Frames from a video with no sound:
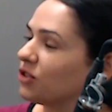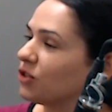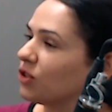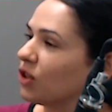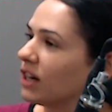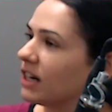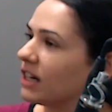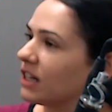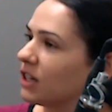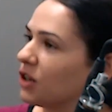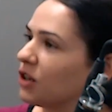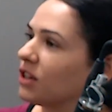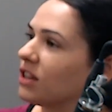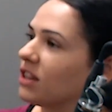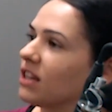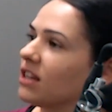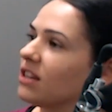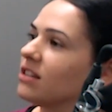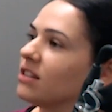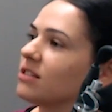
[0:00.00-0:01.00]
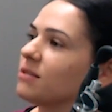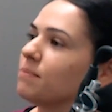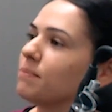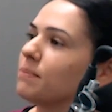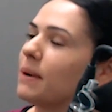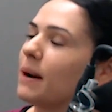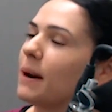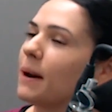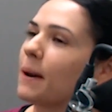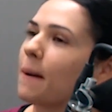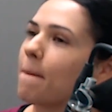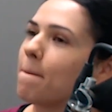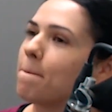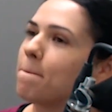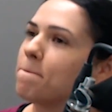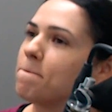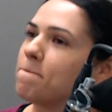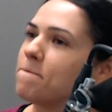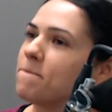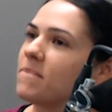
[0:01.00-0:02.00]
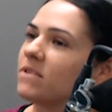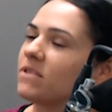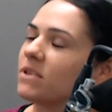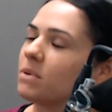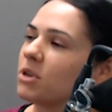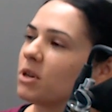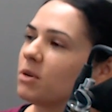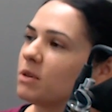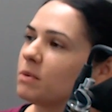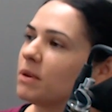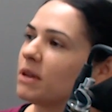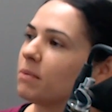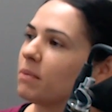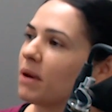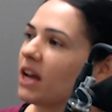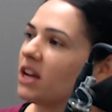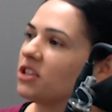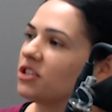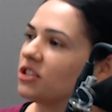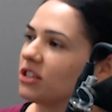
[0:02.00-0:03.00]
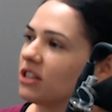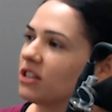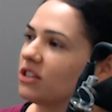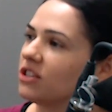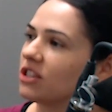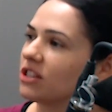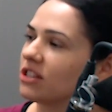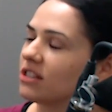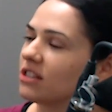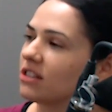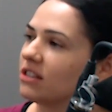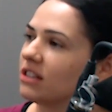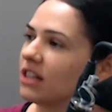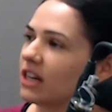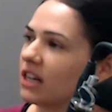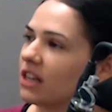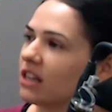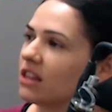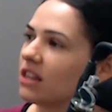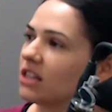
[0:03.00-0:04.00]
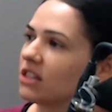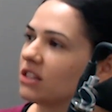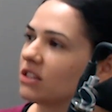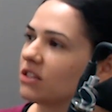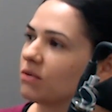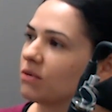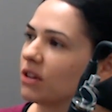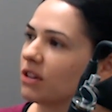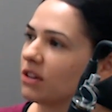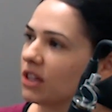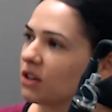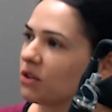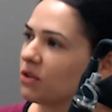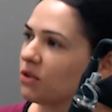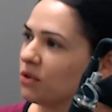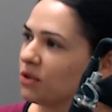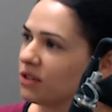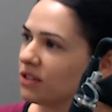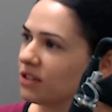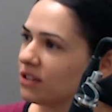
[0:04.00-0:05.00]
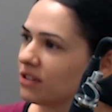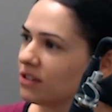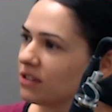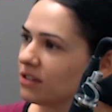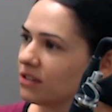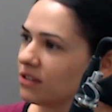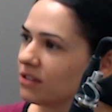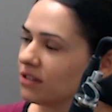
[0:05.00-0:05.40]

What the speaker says: new things, but sometimes being patient and just letting things run their course